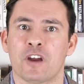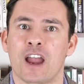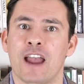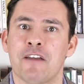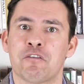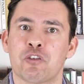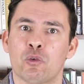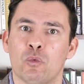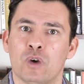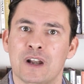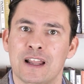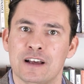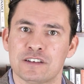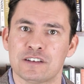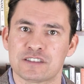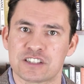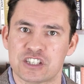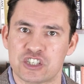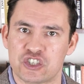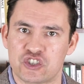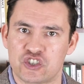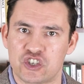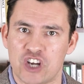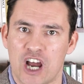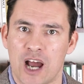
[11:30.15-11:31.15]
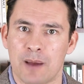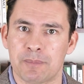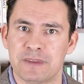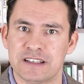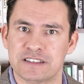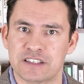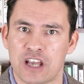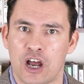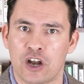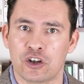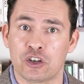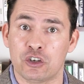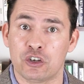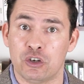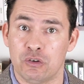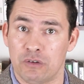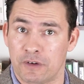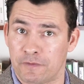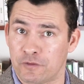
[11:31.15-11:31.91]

for everyone else's job that's under you,